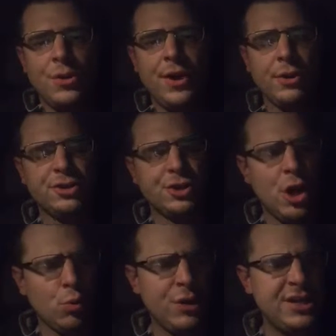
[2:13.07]
There is
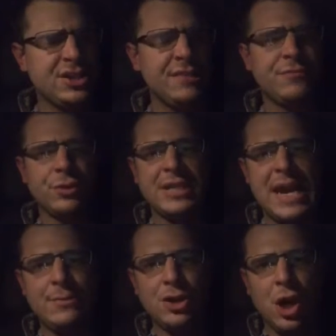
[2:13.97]
no reason for
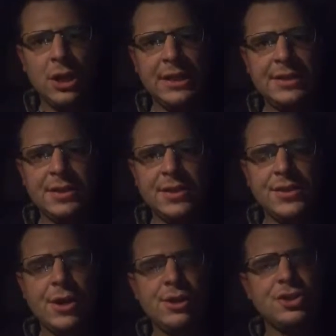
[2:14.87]
name-calling.
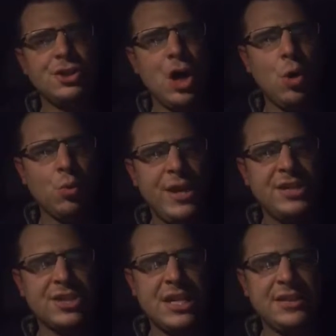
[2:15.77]
There is no
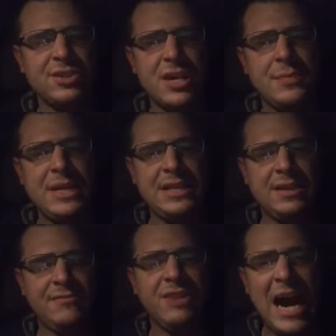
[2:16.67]
reason to be
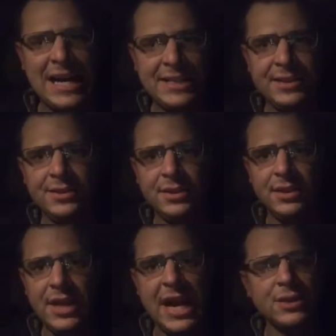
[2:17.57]
divided
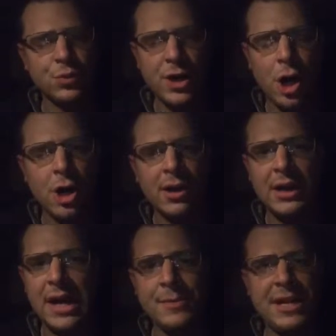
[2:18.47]
as we are.
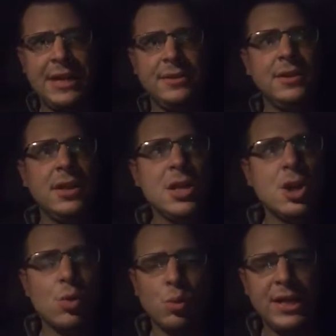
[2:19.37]
I mean,
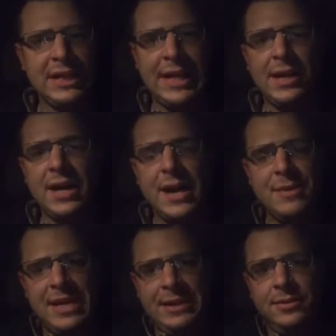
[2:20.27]
really, I
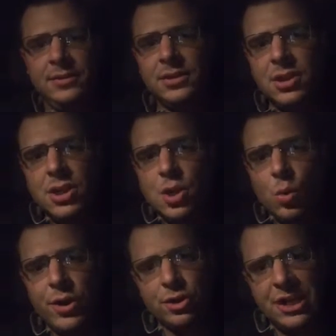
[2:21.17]
mean,
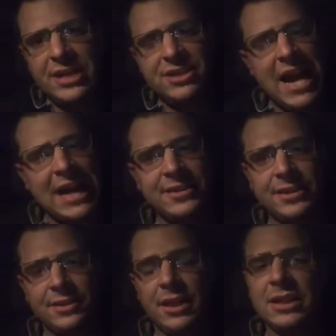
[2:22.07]
we're just
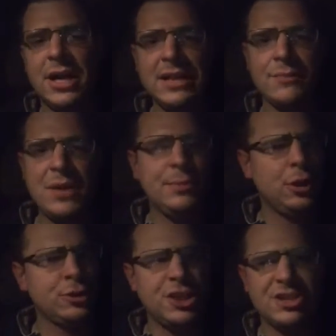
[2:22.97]
acting, a lot of
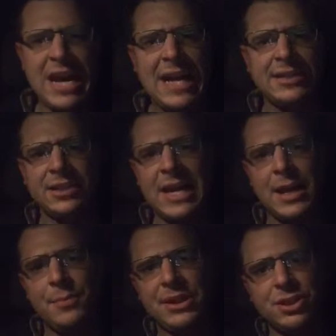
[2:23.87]
people are just acting
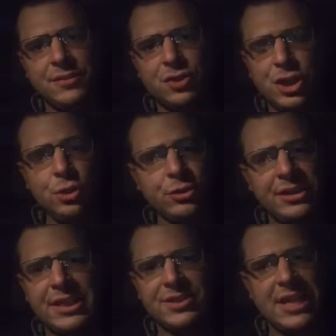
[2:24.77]
like a bunch of
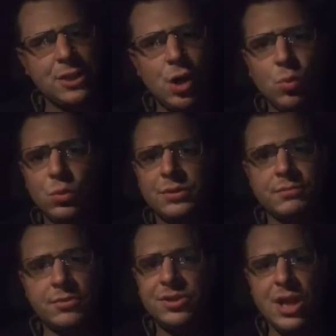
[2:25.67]
children because they
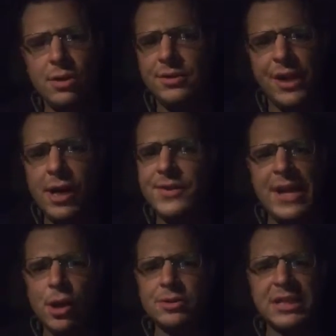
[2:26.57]

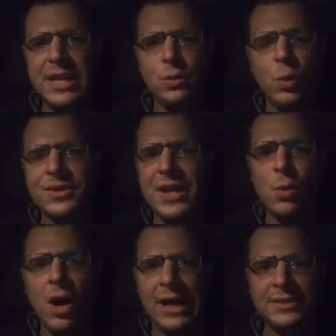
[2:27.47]
aren't getting what they
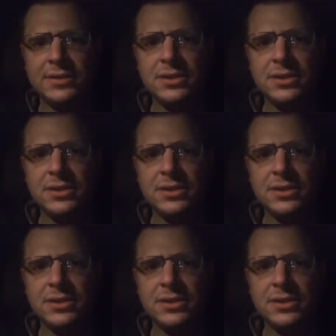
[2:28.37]
want.